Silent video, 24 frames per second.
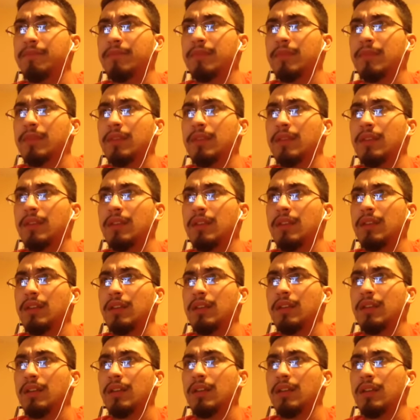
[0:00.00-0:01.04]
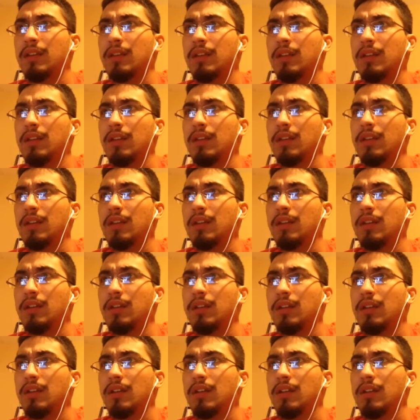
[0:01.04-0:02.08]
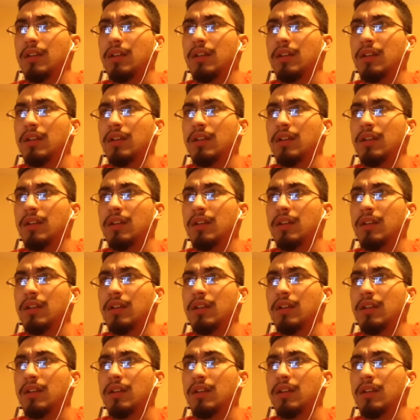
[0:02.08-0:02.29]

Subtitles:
(no one is talking)